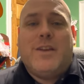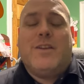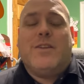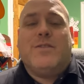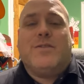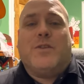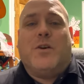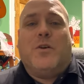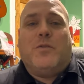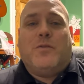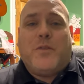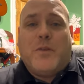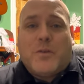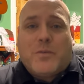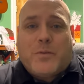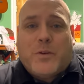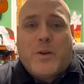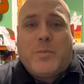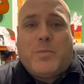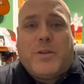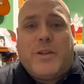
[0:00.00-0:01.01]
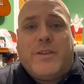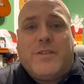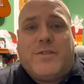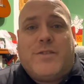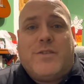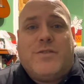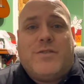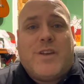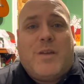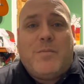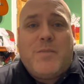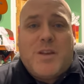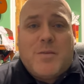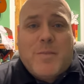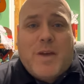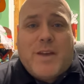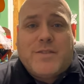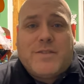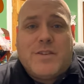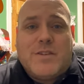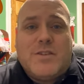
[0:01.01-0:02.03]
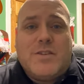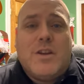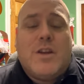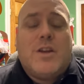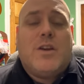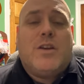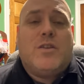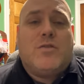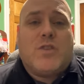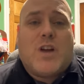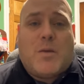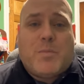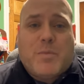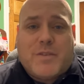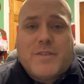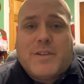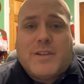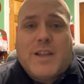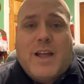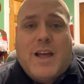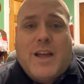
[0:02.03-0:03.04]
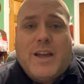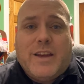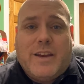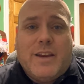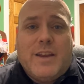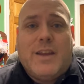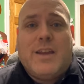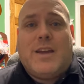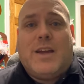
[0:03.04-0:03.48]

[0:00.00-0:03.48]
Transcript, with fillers: So feel free, please, to send me a message, drop us a line.